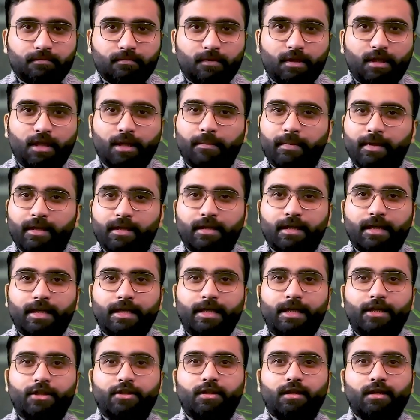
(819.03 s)
They maintain
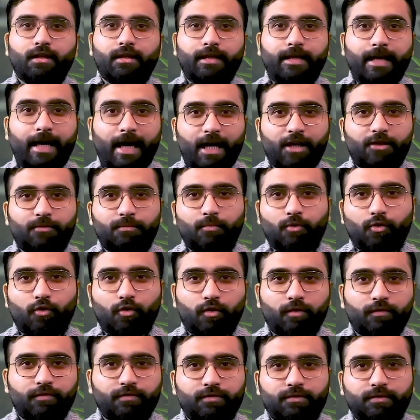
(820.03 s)
digital dashboard
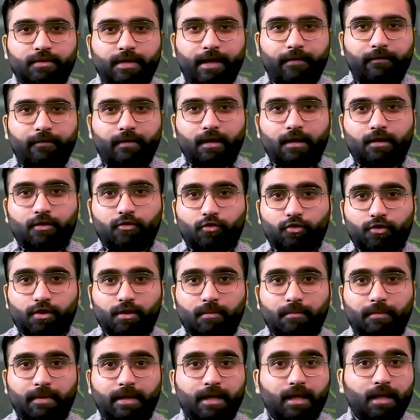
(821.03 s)
of several social
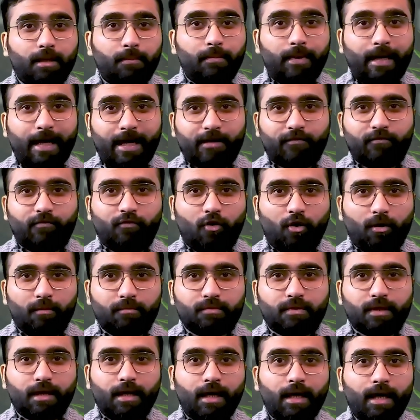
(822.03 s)
media
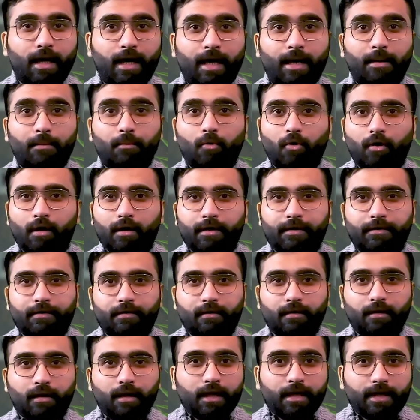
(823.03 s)
platforms and
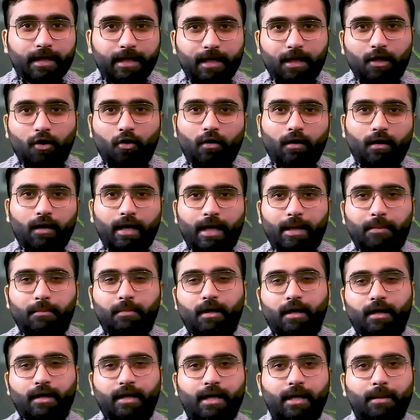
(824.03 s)
monitor key online
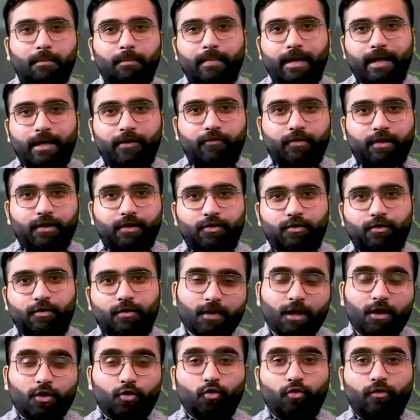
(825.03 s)
marketing metrics
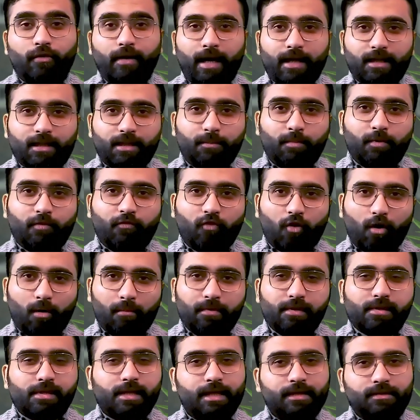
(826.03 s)
to track the
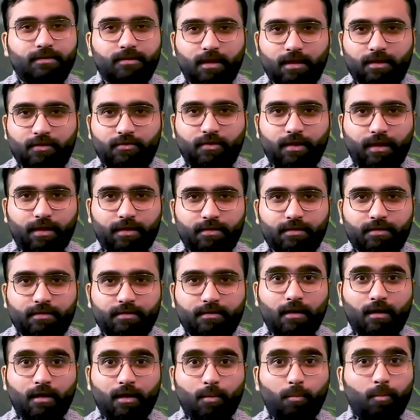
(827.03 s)
performance and success.
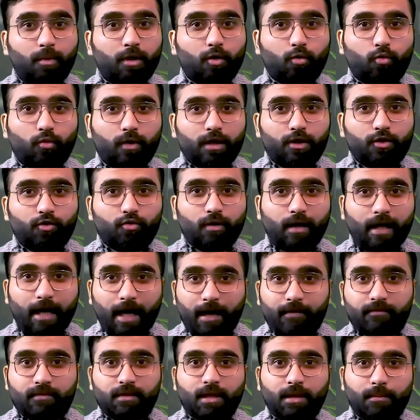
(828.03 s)
But one should
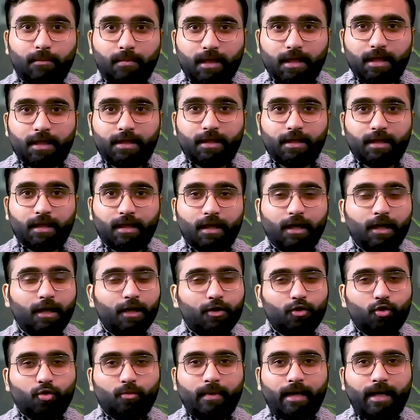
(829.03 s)
have the ability
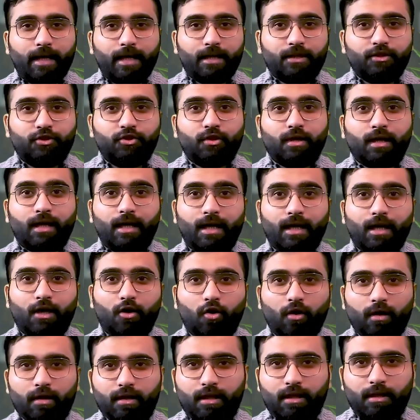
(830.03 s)
to manage a
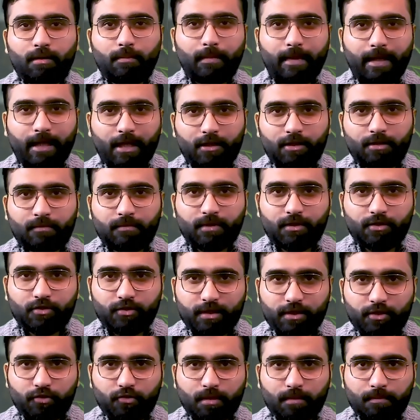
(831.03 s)
content management
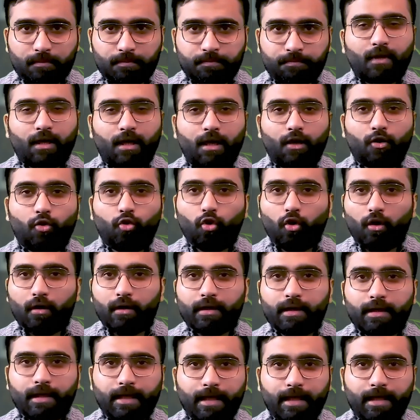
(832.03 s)
system and
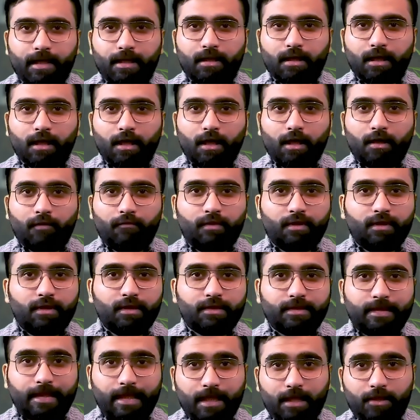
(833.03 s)
coordinate with the
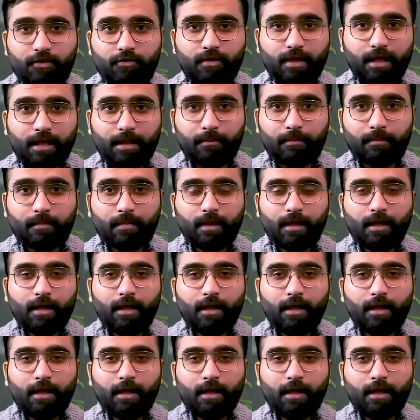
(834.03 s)
sales team